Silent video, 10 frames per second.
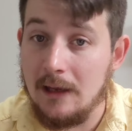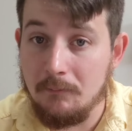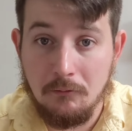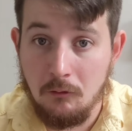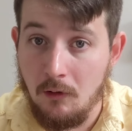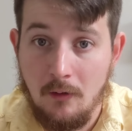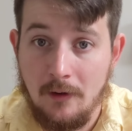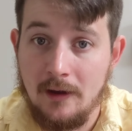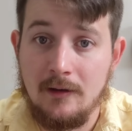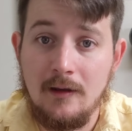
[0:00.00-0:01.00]
Keep
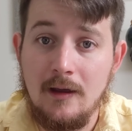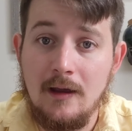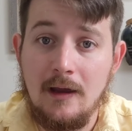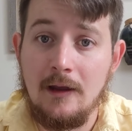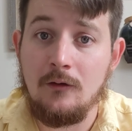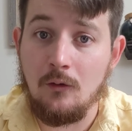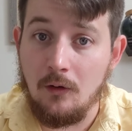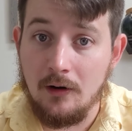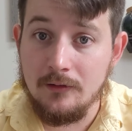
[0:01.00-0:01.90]
growing in your